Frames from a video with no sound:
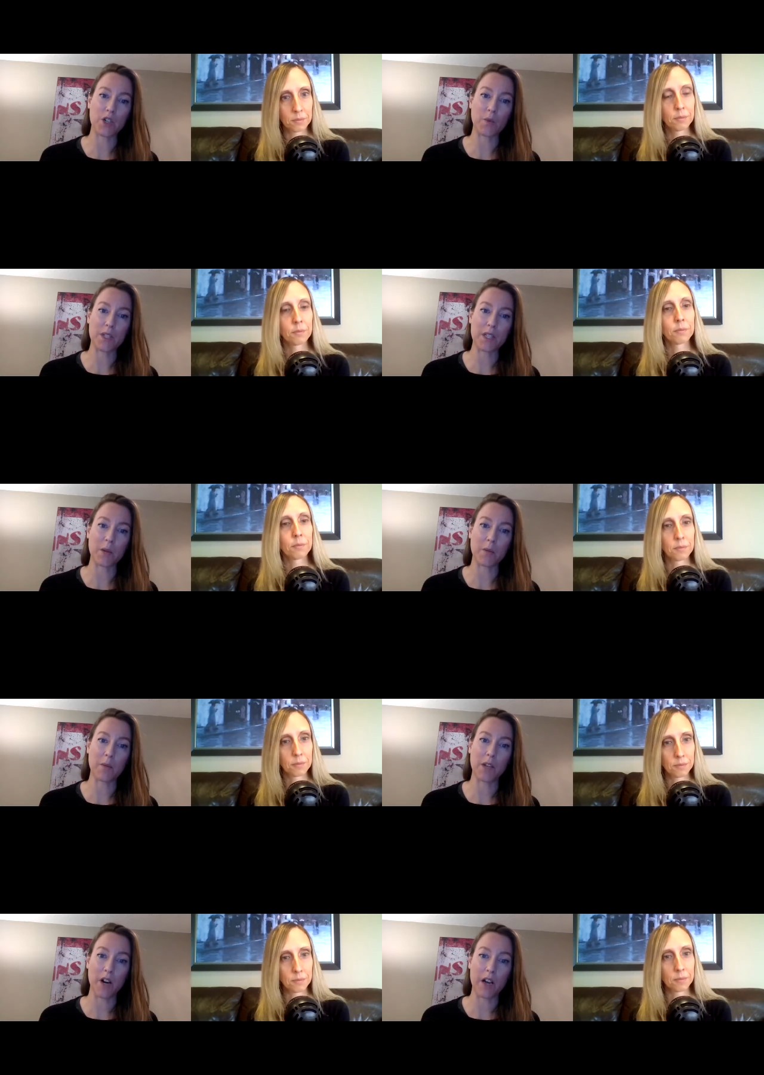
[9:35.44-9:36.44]
Speaker 1: with
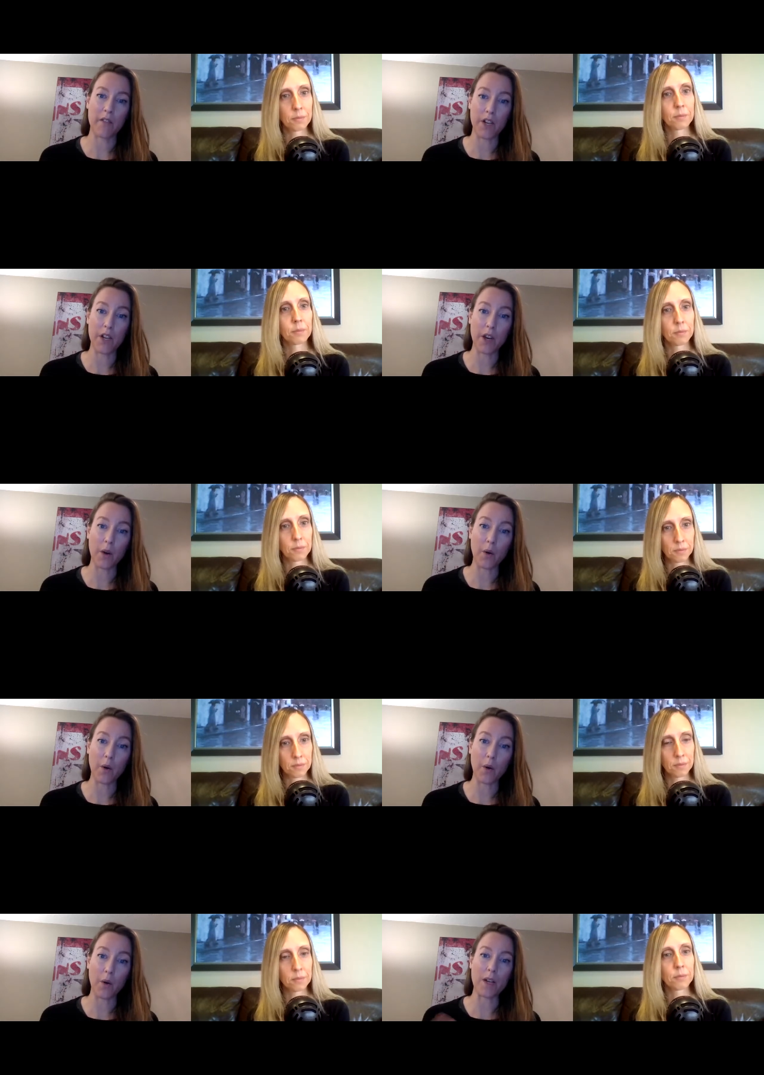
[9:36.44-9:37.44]
somebody via video,
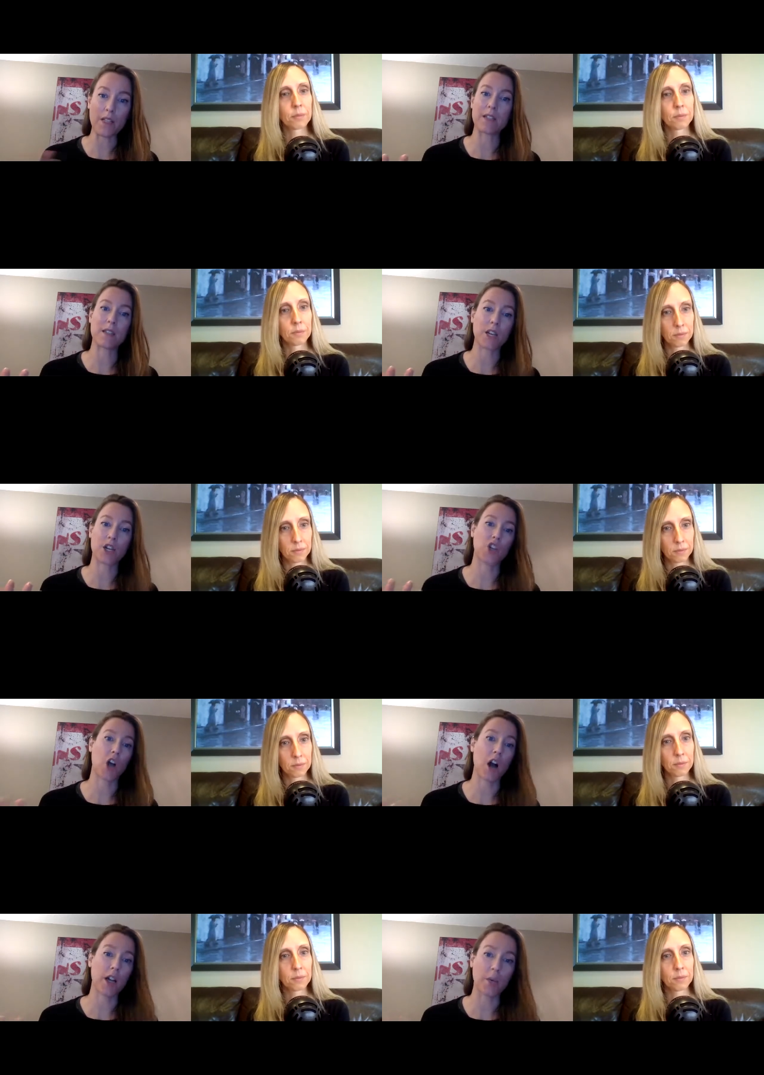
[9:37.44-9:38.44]
it wasn't a
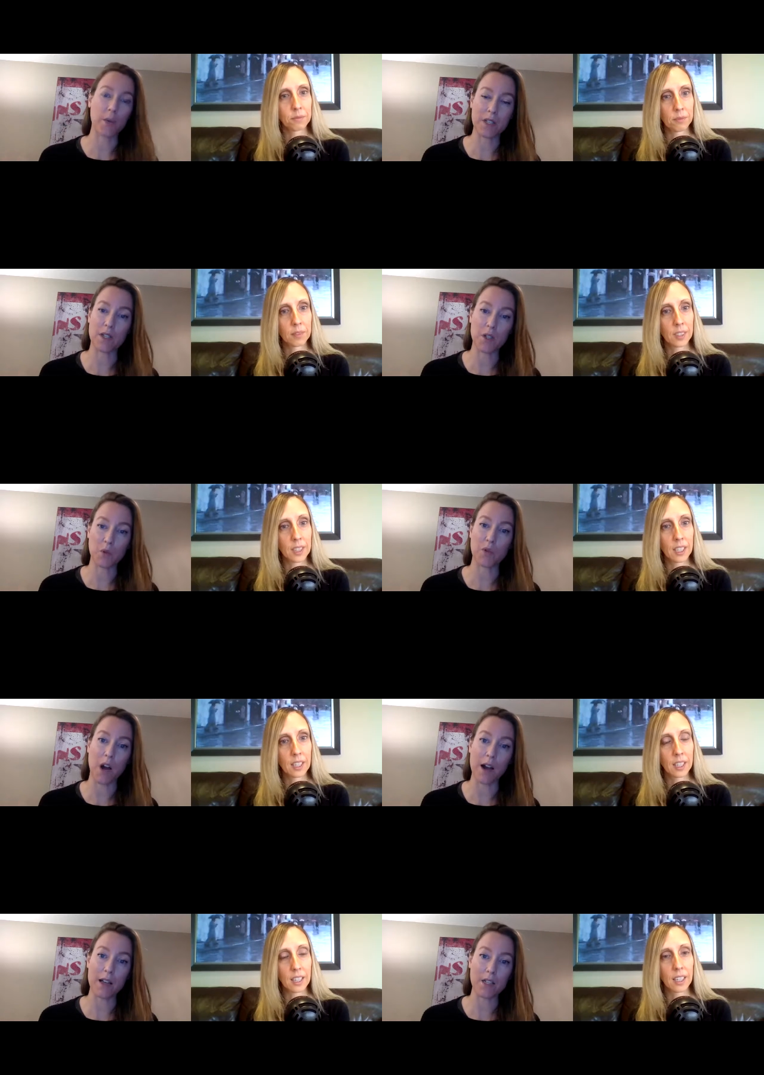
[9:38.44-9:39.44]
shock, it wasn't a
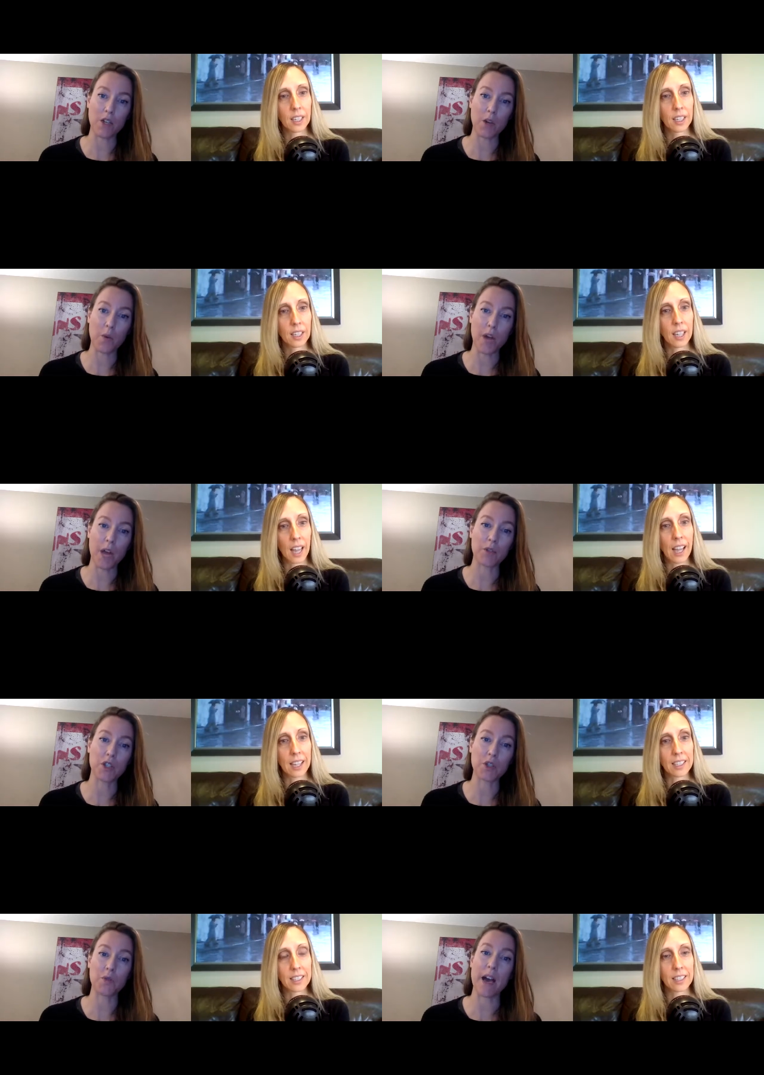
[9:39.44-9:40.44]
surprise, and you were able yes. to
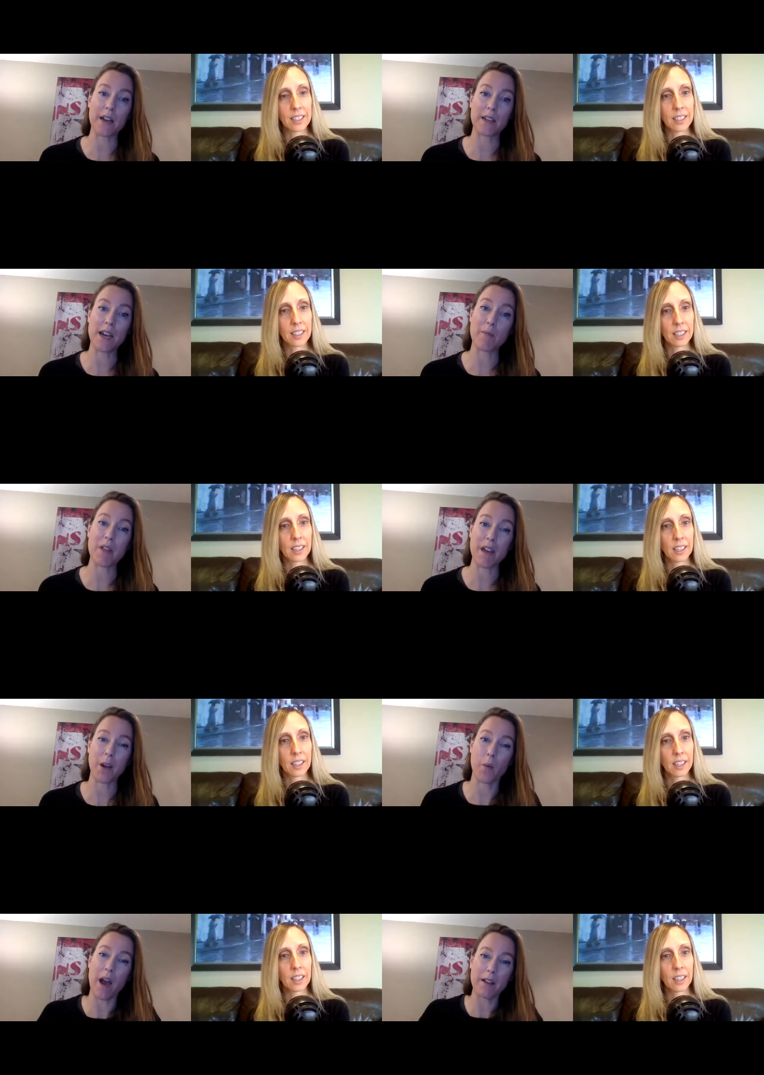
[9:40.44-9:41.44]
do that in a empathetic
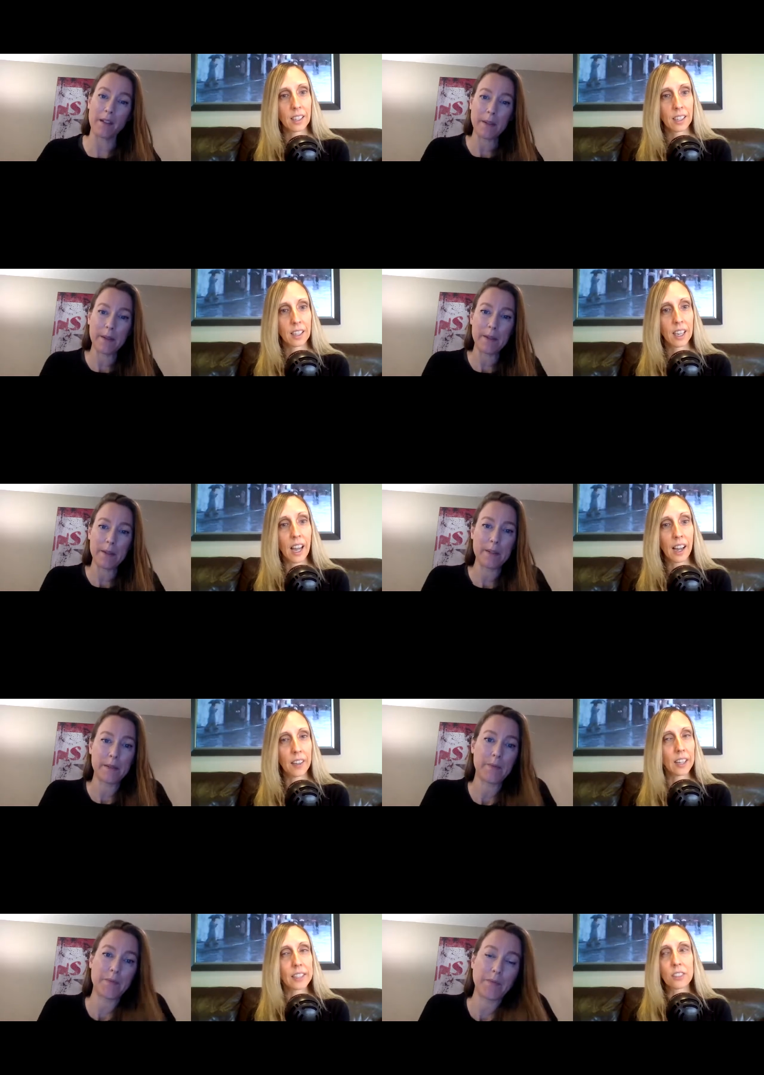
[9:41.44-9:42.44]
Speaker 2: way. Yeah,
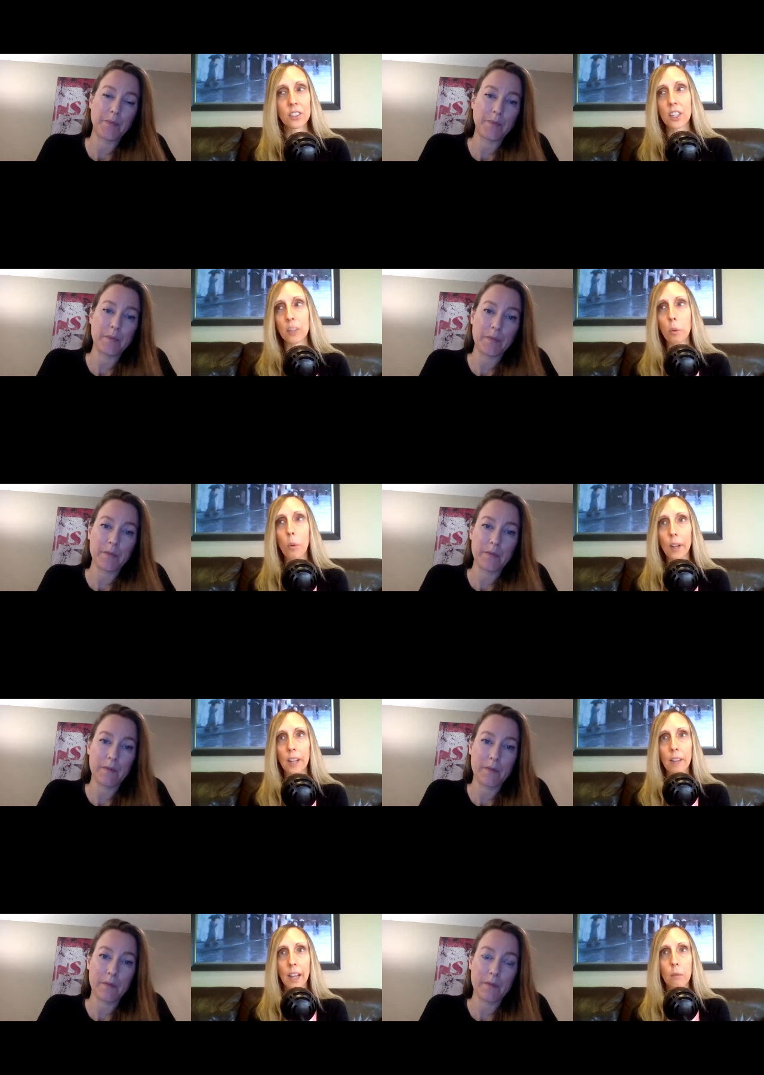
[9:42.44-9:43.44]
that's such a good
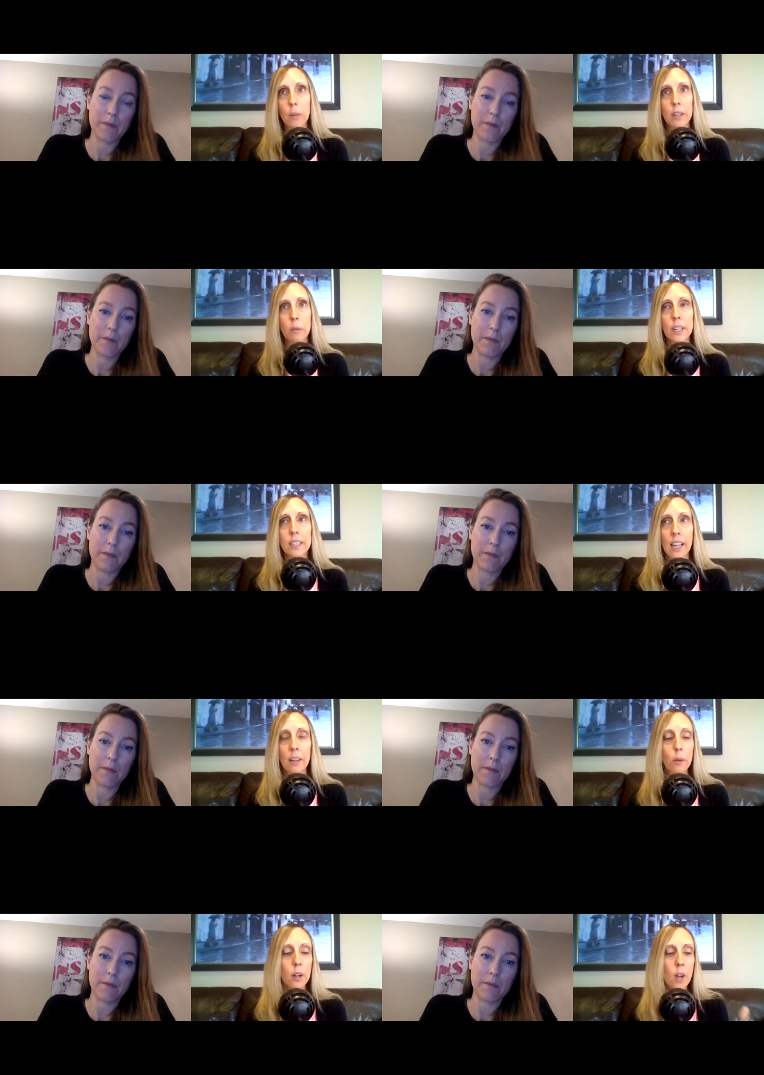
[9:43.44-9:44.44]
point, right? What it, what is that?
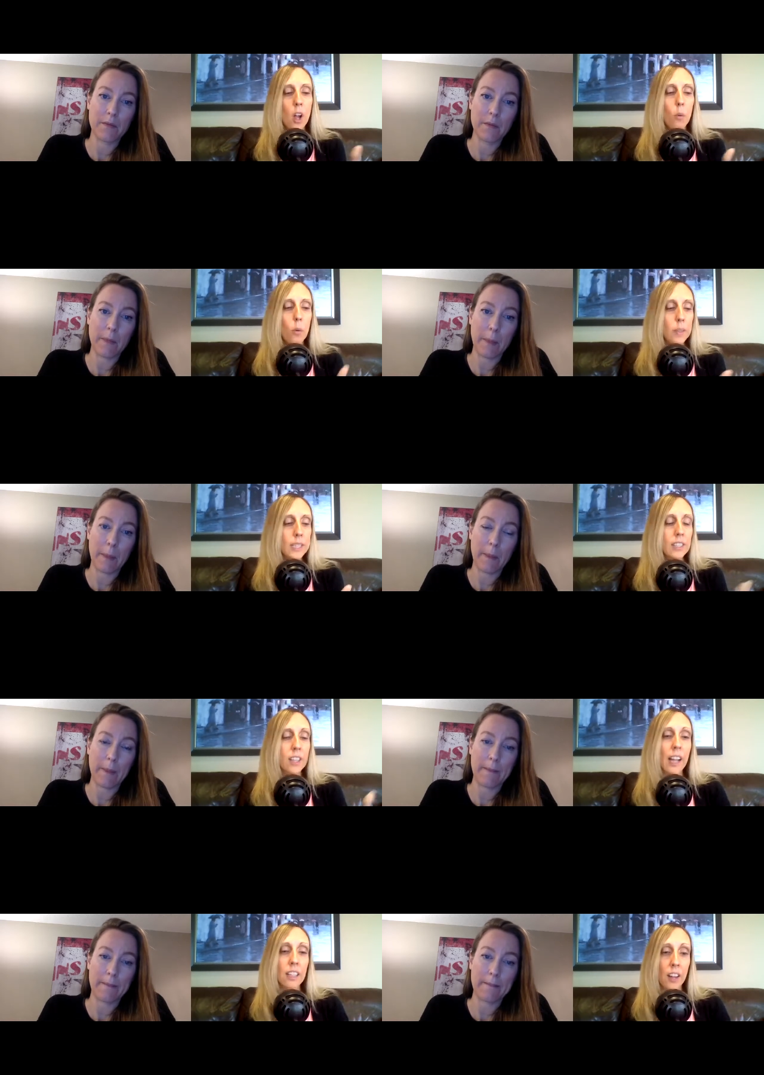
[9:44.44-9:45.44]
What what was that
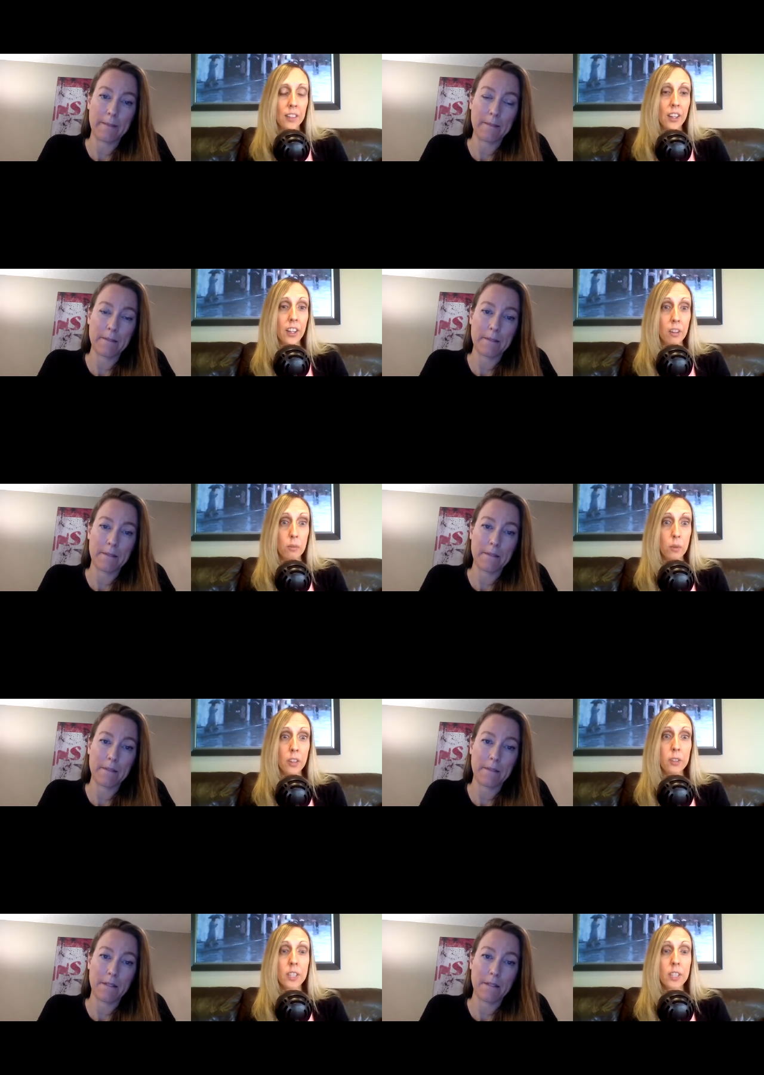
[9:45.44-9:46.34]
dialogue that could have? What are those